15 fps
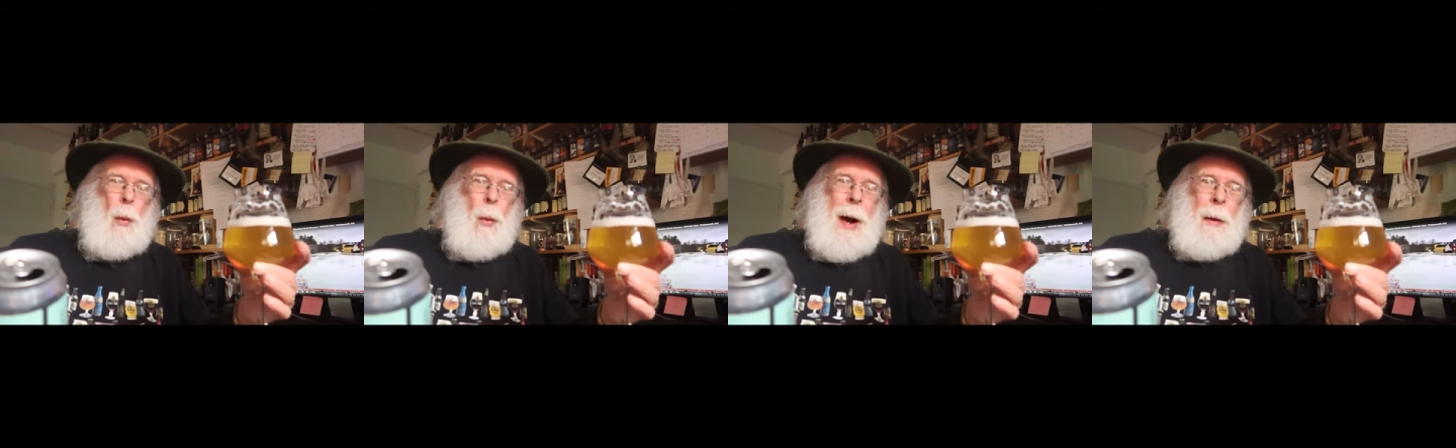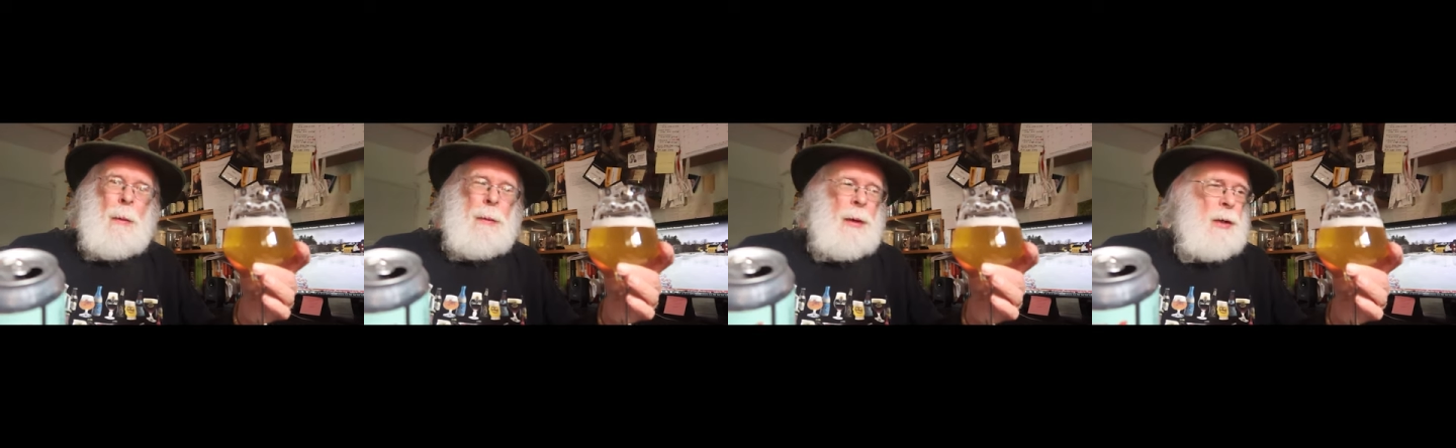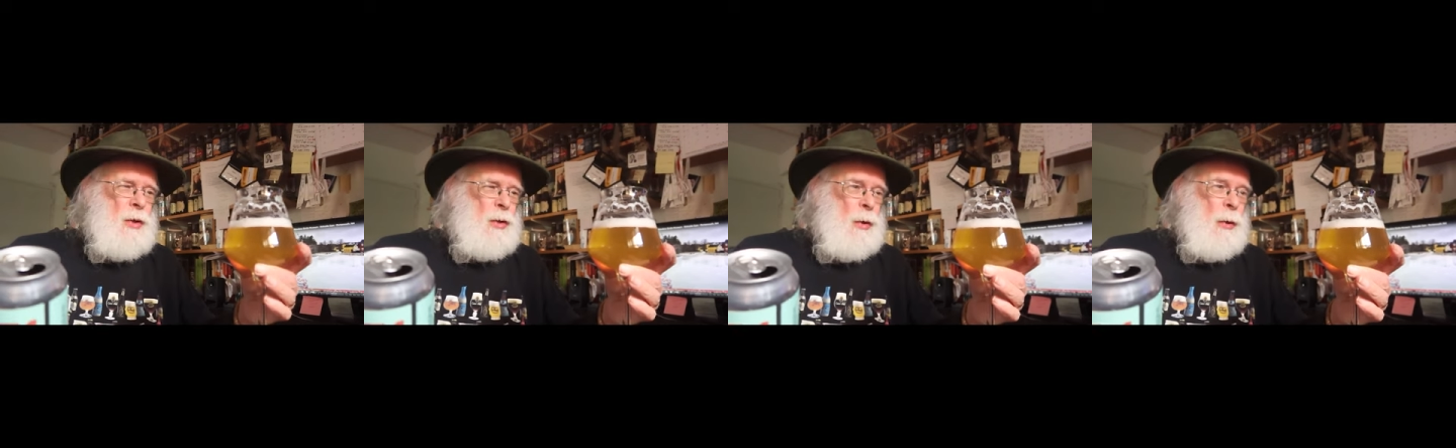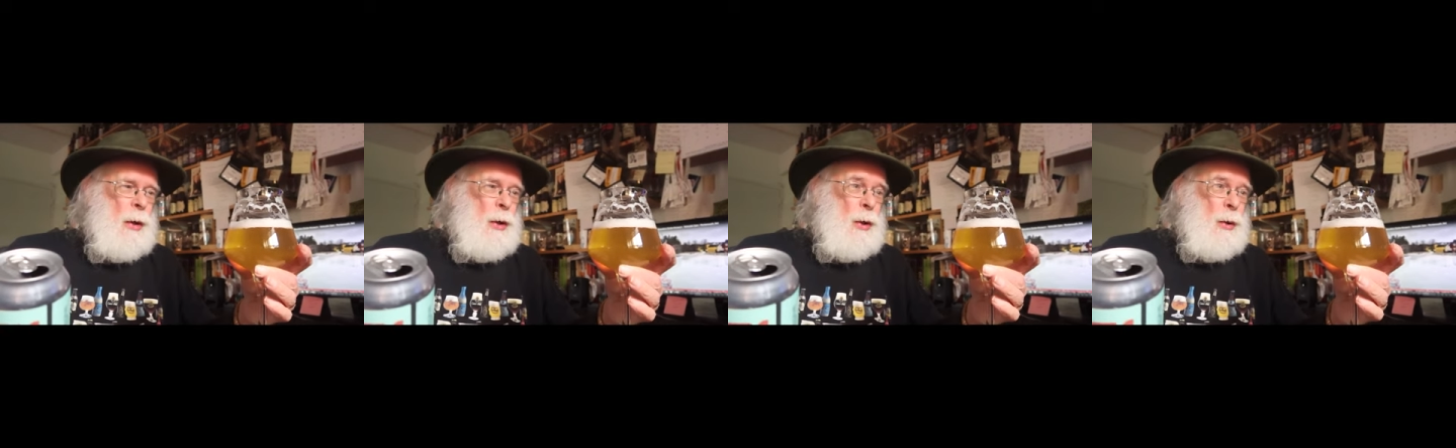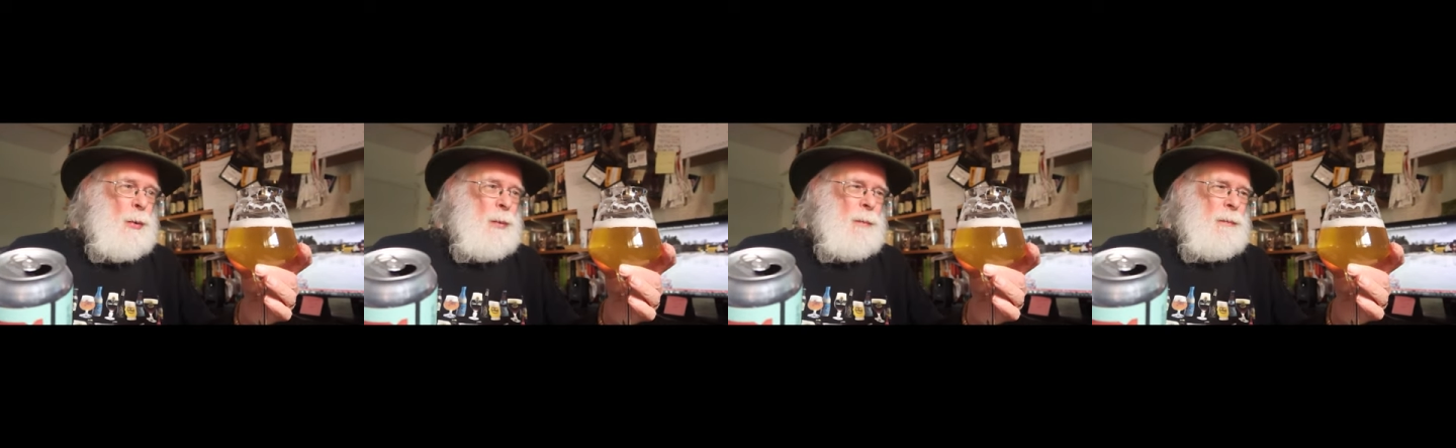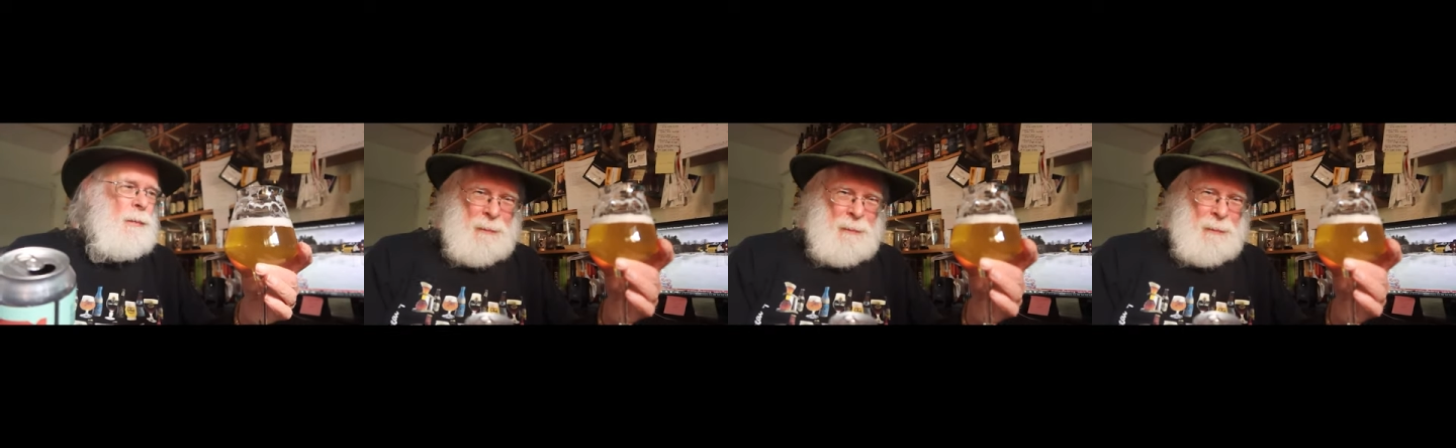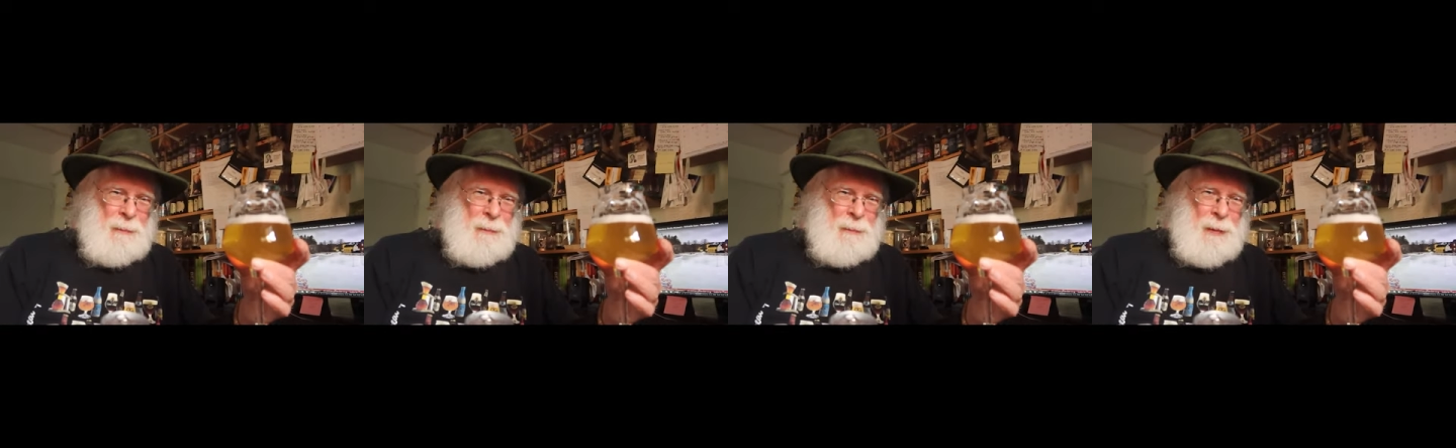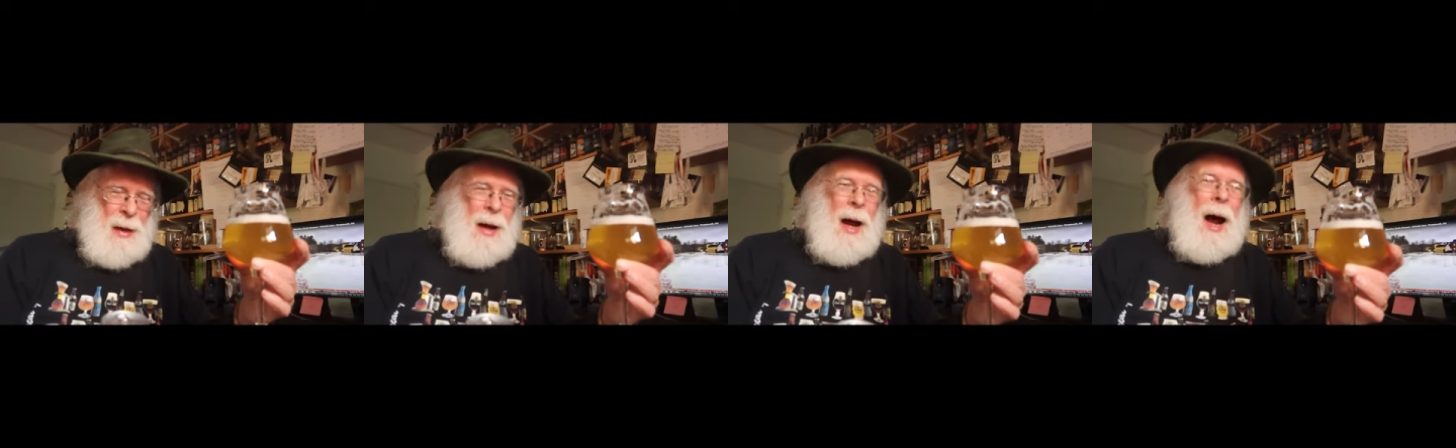Wow, they certainly do.
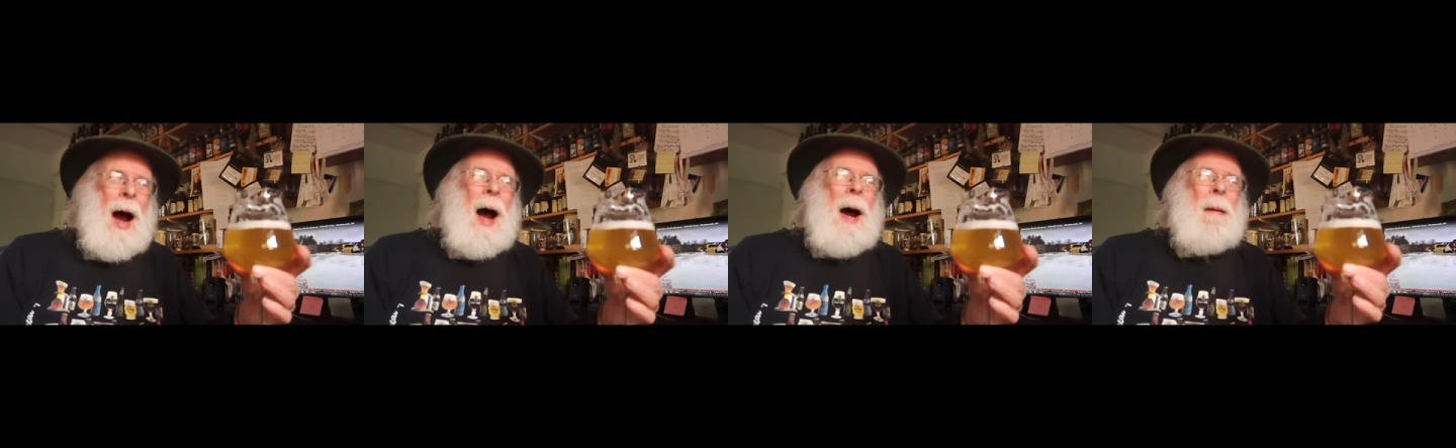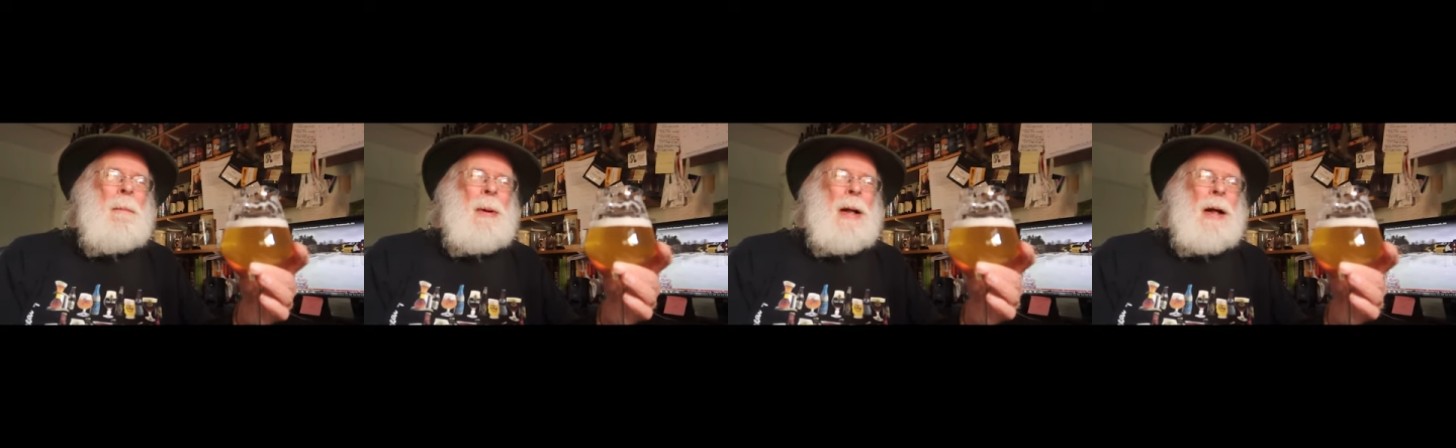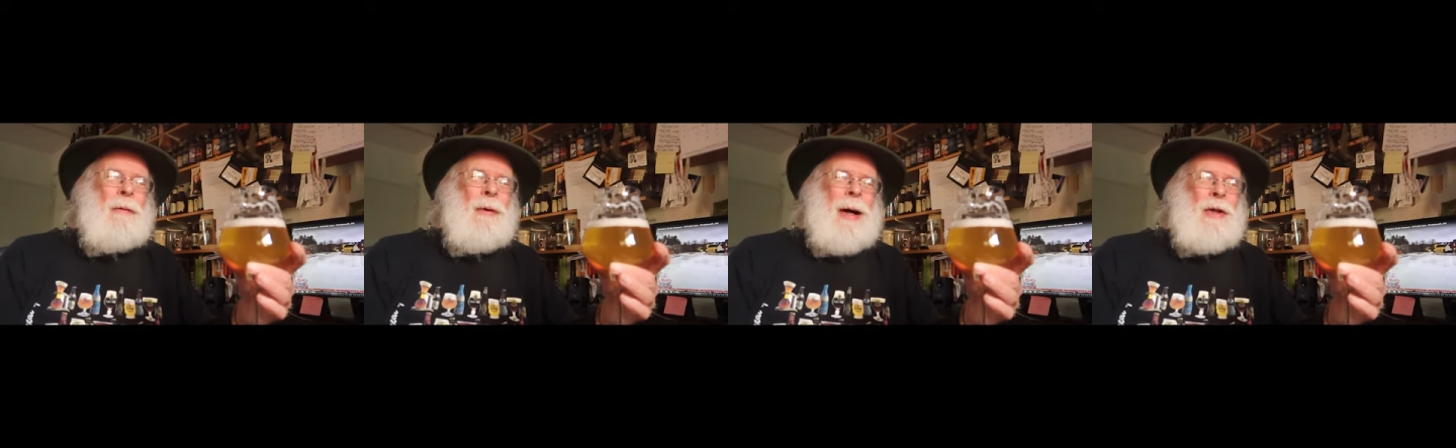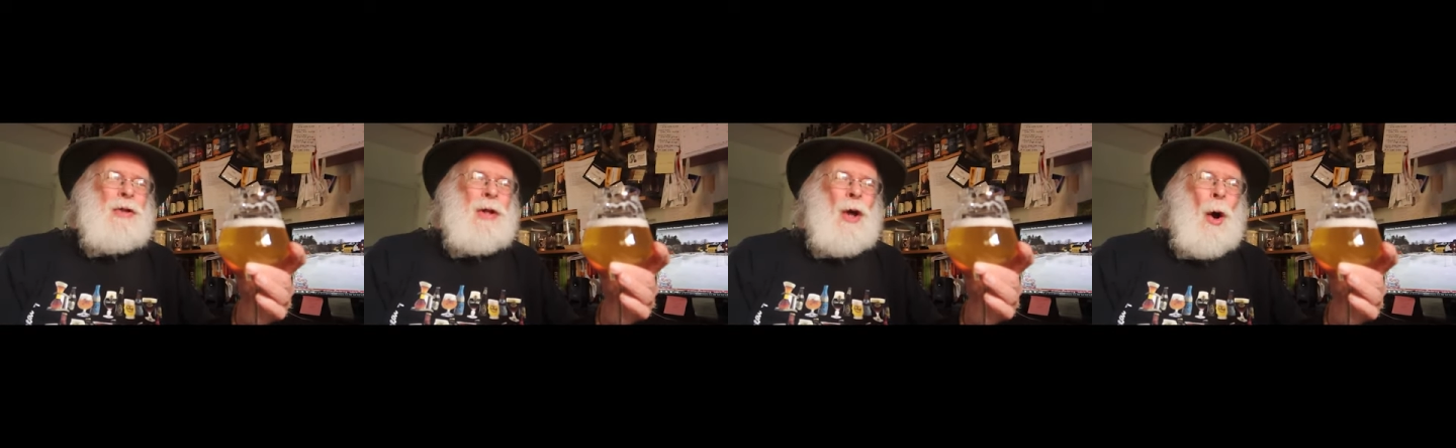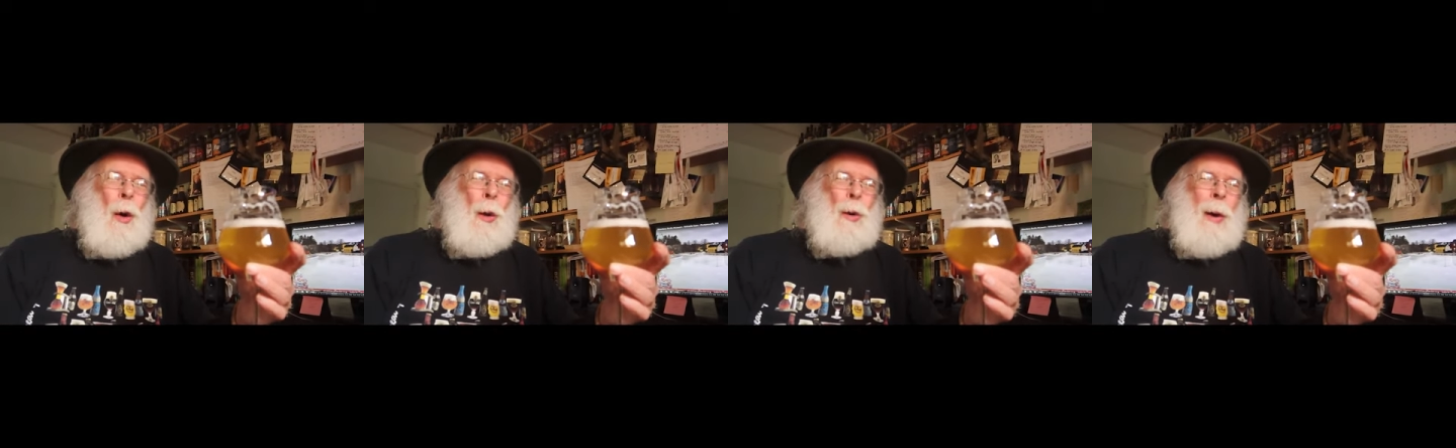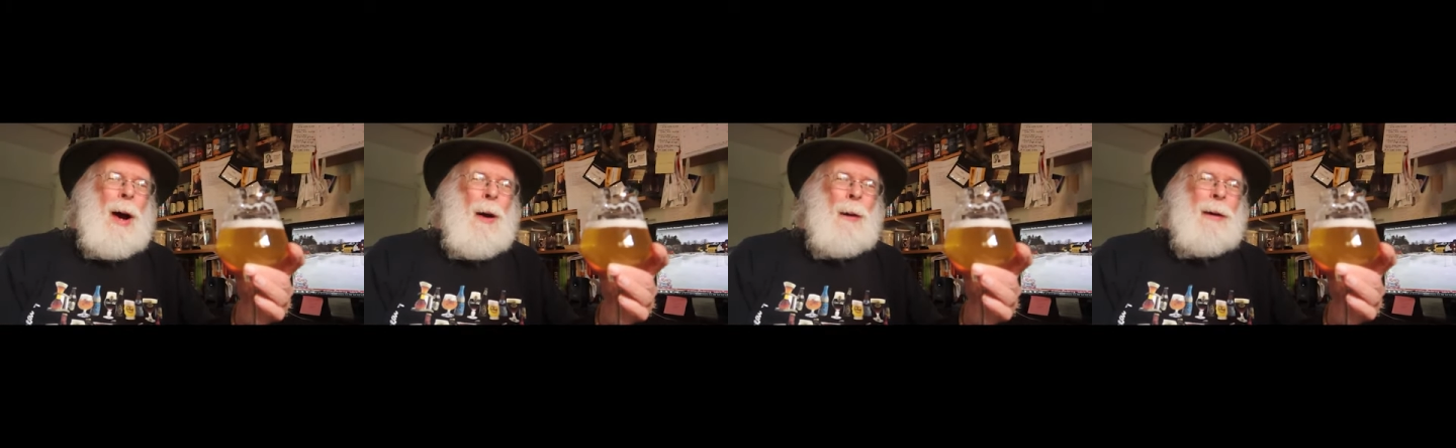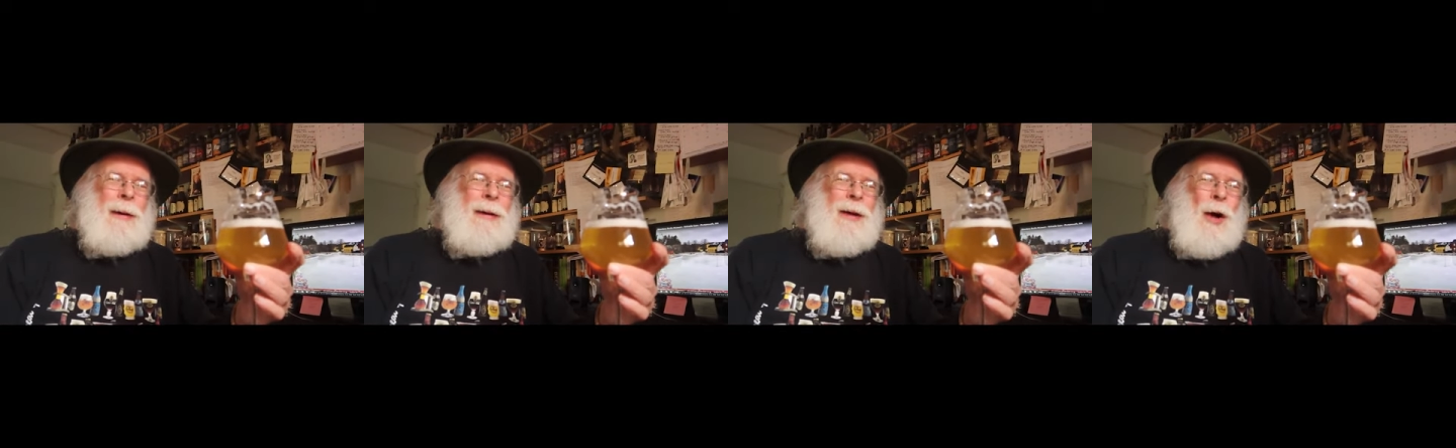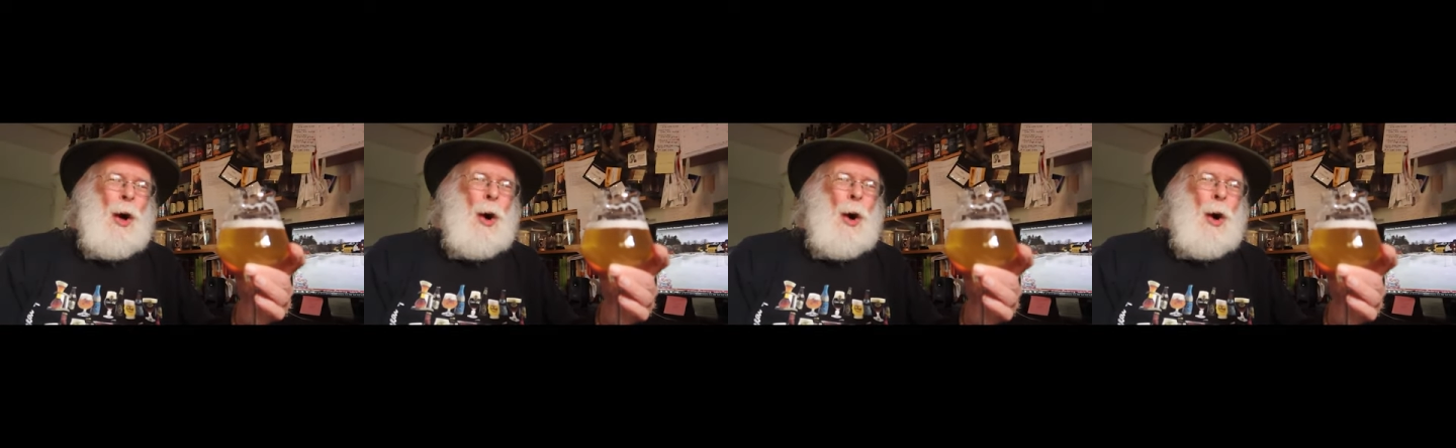I'm Pete LaFrance, the Old Growler,